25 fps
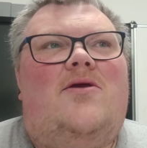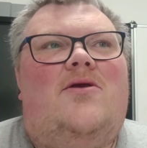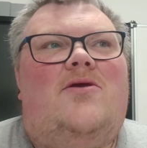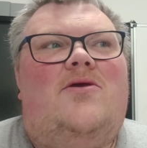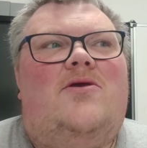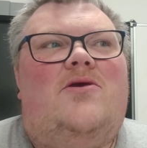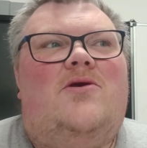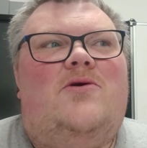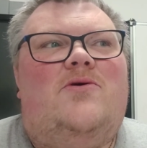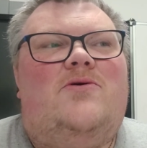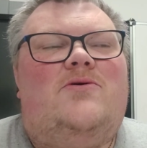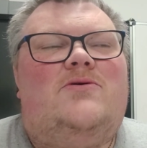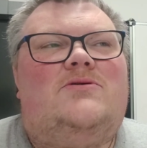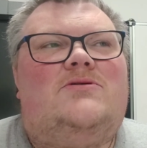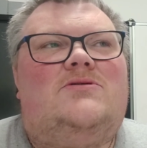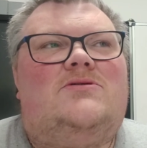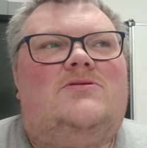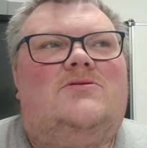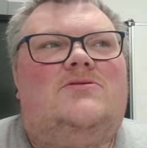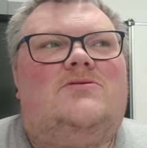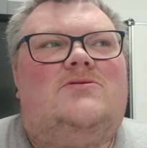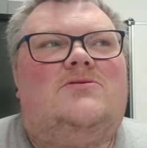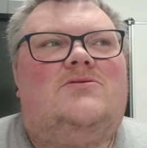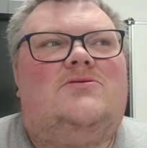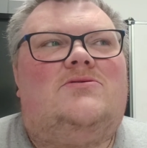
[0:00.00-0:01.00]

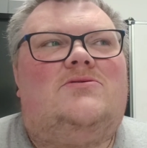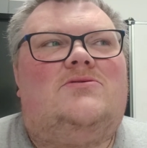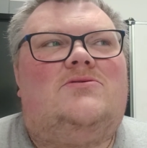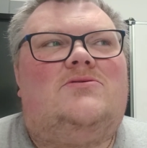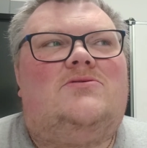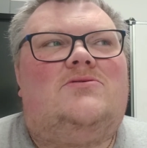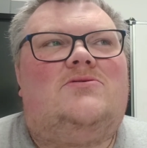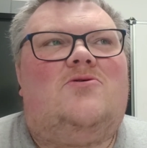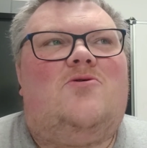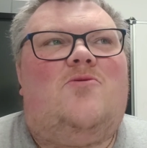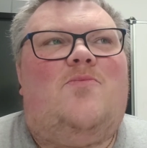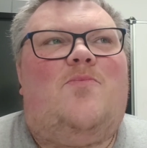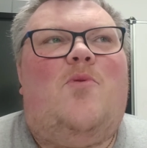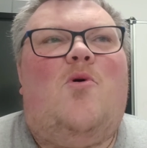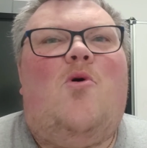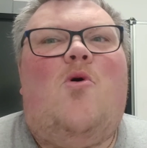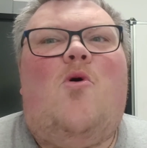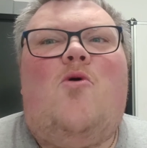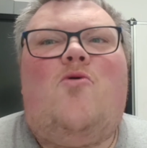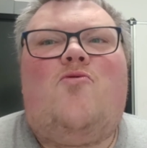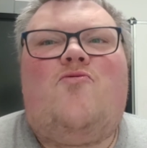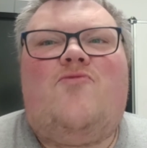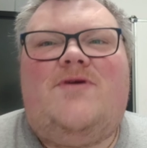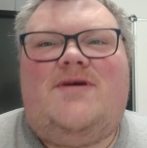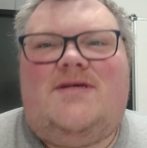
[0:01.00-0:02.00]
use or
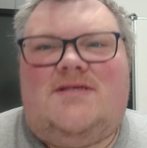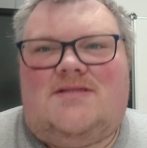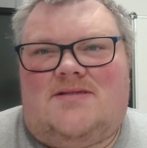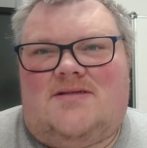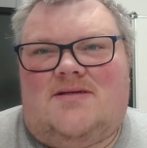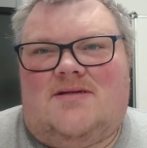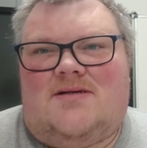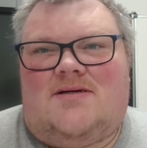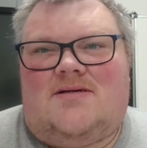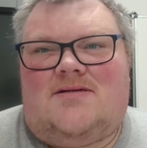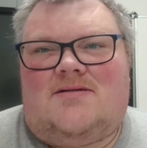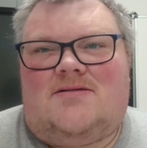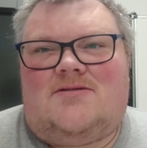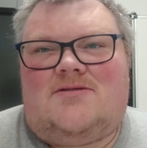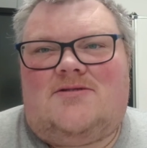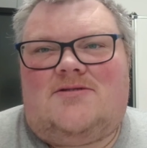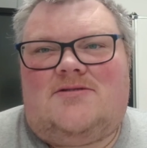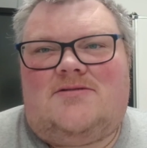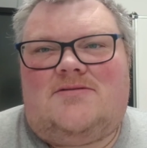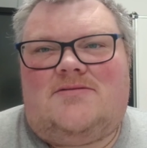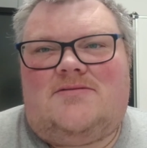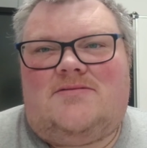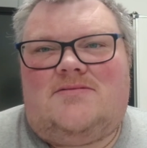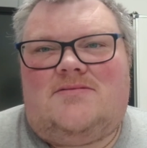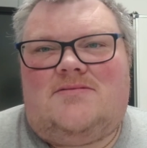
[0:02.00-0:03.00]
poor
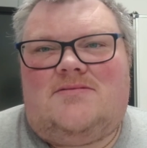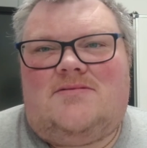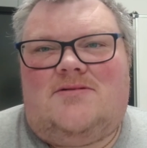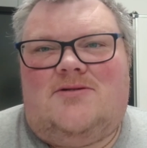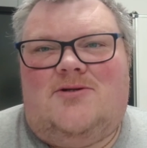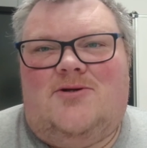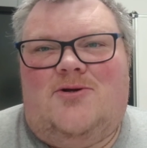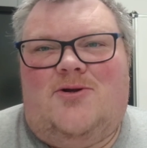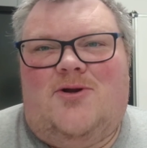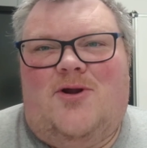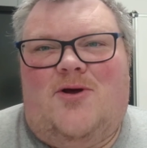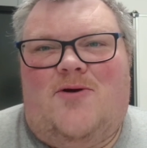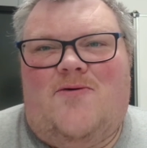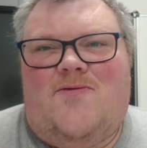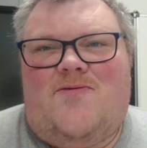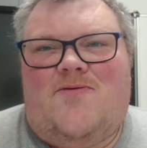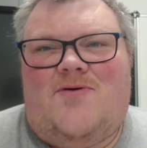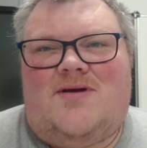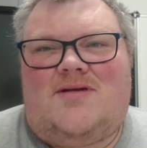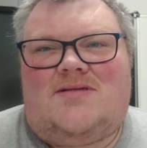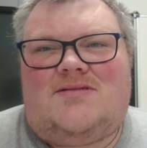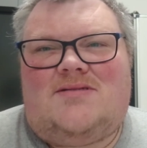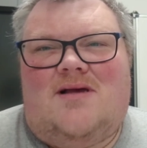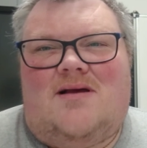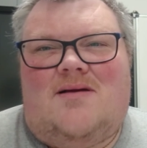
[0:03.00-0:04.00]
research, for
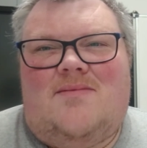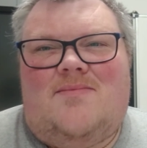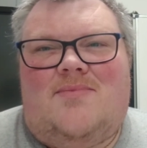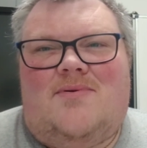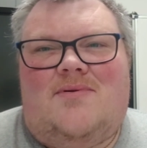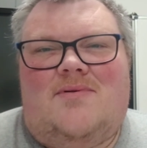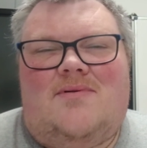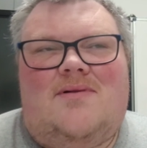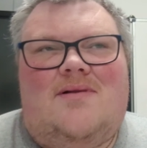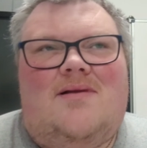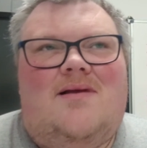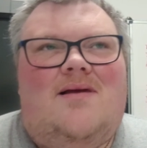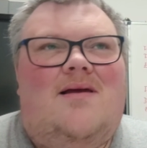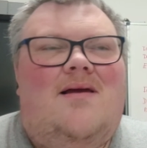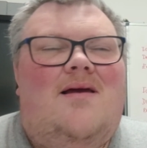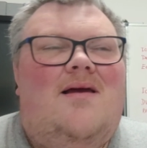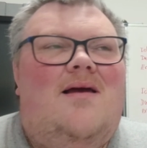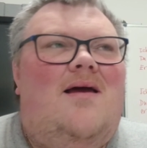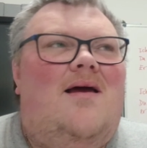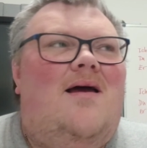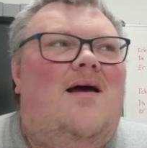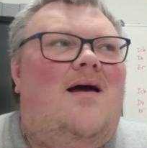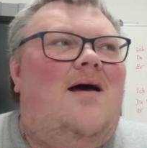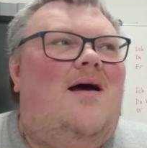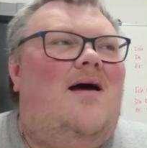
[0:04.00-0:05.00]
example.
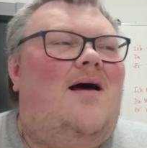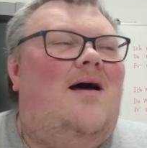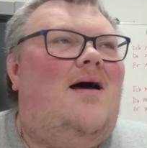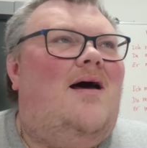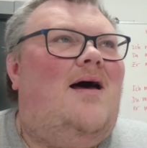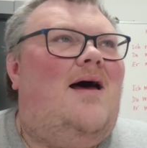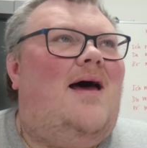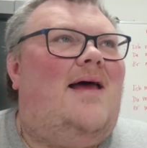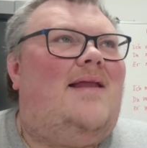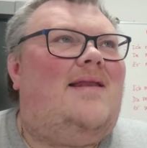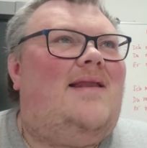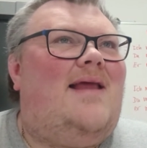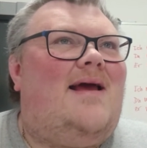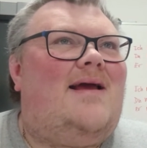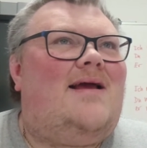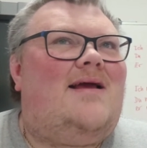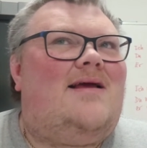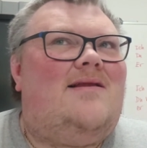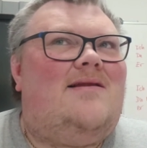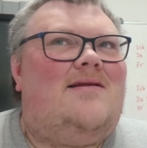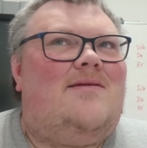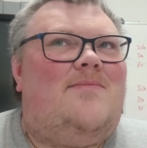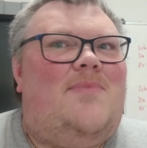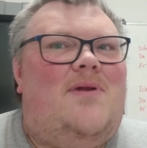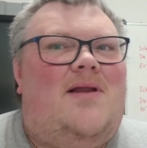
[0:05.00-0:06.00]
And that
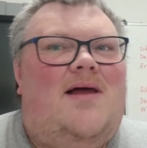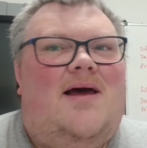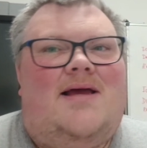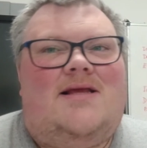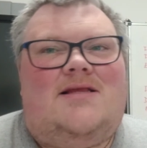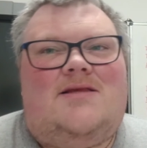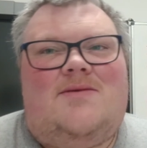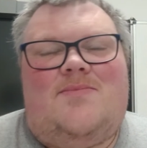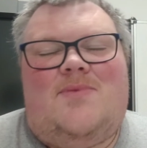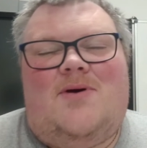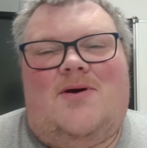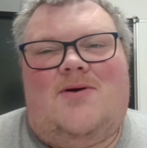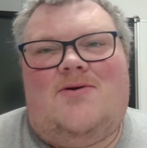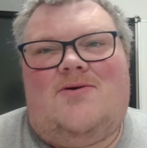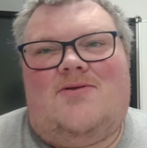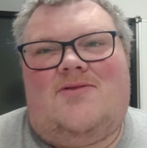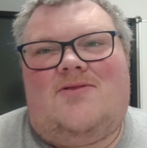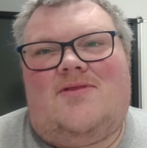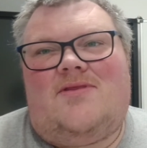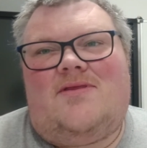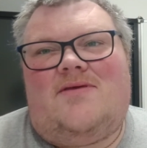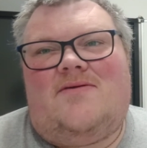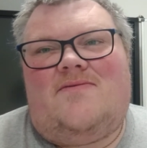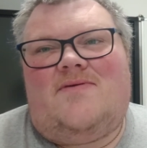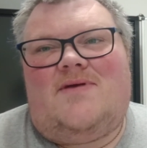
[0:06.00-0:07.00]
can apply to
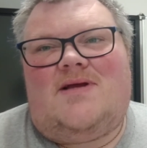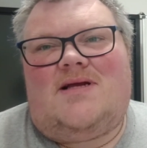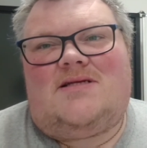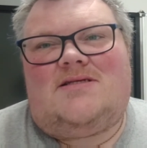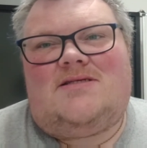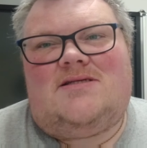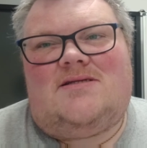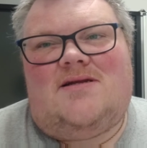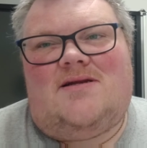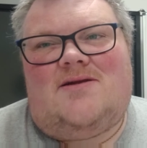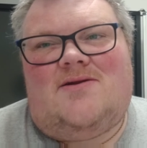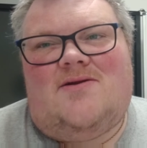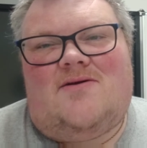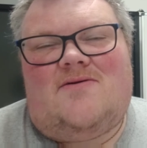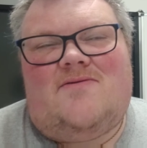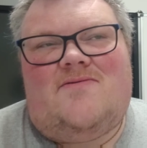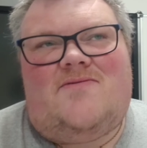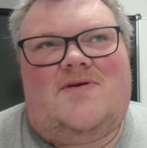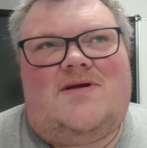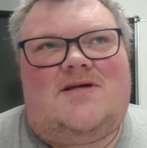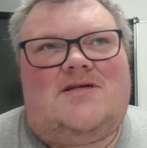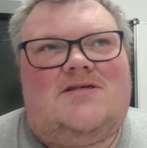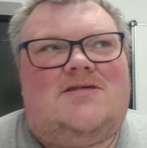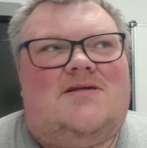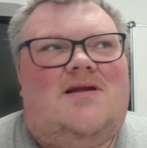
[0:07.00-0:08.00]
both fiction and
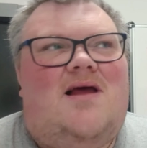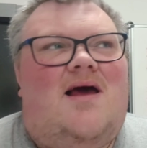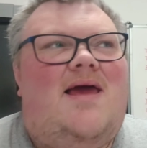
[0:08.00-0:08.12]
non-fiction.